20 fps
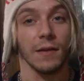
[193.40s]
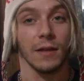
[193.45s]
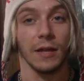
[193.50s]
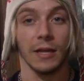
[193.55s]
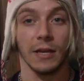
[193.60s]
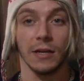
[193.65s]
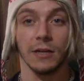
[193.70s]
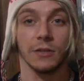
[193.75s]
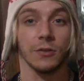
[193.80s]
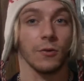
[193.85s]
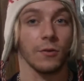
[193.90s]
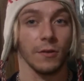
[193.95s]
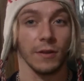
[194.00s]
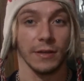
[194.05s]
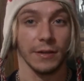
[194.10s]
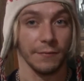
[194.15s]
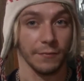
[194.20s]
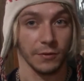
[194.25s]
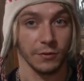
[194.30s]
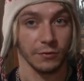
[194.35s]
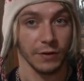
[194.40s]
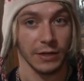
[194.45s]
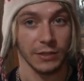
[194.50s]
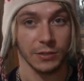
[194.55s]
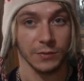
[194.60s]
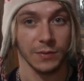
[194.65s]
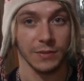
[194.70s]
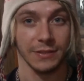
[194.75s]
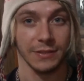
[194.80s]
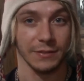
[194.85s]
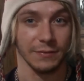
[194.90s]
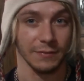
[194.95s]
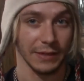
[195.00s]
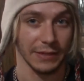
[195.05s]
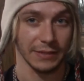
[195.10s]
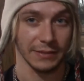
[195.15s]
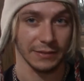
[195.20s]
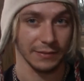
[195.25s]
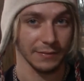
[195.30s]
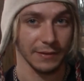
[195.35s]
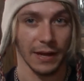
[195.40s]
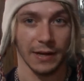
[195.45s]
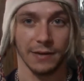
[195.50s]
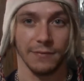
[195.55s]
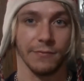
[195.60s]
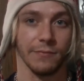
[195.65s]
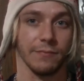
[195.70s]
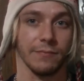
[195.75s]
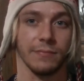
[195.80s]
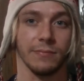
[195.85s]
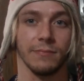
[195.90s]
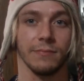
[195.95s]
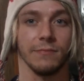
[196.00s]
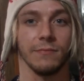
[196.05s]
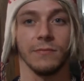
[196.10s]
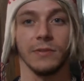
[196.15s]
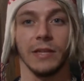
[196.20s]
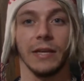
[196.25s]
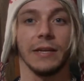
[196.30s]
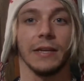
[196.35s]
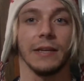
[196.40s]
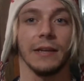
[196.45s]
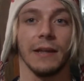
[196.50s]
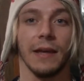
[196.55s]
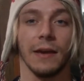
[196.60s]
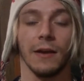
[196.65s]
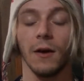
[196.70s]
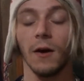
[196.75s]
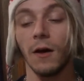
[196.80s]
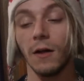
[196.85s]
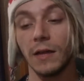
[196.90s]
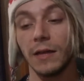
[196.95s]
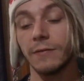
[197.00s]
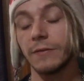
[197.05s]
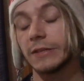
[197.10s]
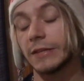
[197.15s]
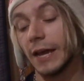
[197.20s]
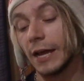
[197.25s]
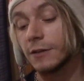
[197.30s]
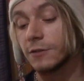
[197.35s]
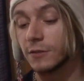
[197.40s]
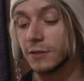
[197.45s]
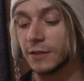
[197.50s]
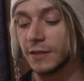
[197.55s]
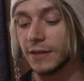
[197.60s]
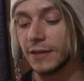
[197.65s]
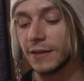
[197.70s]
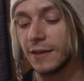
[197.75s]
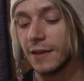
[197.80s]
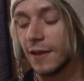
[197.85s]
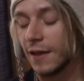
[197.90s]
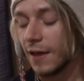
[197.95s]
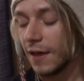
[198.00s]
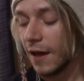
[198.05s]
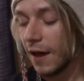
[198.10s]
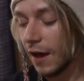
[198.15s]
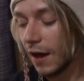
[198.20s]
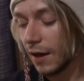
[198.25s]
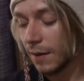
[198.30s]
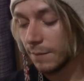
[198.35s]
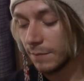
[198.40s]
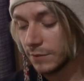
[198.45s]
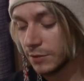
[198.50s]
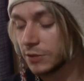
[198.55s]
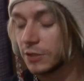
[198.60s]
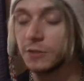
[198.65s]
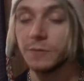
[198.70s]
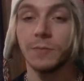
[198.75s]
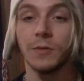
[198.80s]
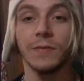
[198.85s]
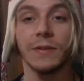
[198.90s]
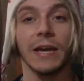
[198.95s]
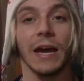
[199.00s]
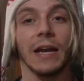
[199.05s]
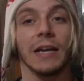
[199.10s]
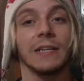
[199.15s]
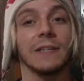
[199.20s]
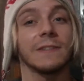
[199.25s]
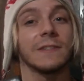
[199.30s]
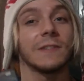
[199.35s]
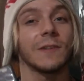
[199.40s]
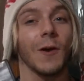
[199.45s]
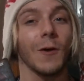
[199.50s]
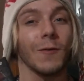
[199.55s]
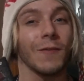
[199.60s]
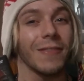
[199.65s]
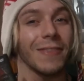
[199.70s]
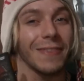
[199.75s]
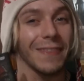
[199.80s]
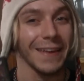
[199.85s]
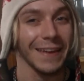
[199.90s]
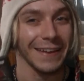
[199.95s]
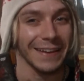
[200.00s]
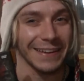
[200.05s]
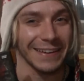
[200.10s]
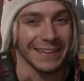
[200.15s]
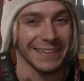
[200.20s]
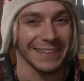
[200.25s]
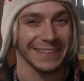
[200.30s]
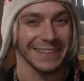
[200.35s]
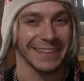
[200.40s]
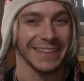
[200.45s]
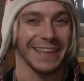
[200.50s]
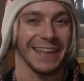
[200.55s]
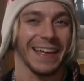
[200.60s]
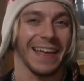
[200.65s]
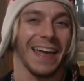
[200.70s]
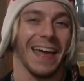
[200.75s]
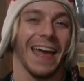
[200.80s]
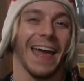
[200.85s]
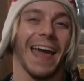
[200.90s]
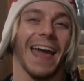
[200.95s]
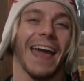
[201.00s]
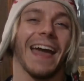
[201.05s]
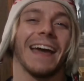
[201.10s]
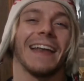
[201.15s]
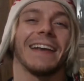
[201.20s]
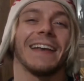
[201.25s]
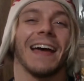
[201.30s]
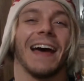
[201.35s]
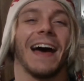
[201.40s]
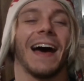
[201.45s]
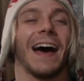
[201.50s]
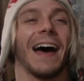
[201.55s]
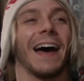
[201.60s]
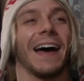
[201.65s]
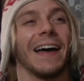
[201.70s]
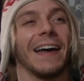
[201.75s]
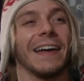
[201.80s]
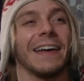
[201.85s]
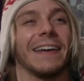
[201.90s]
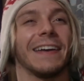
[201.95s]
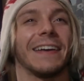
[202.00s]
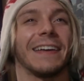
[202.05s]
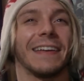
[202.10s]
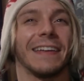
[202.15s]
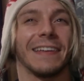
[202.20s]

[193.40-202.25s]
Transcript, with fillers: in a totally different direction with it. That's not even related at all, even tangentially. Um, so this movie kind of does its own thing. And I...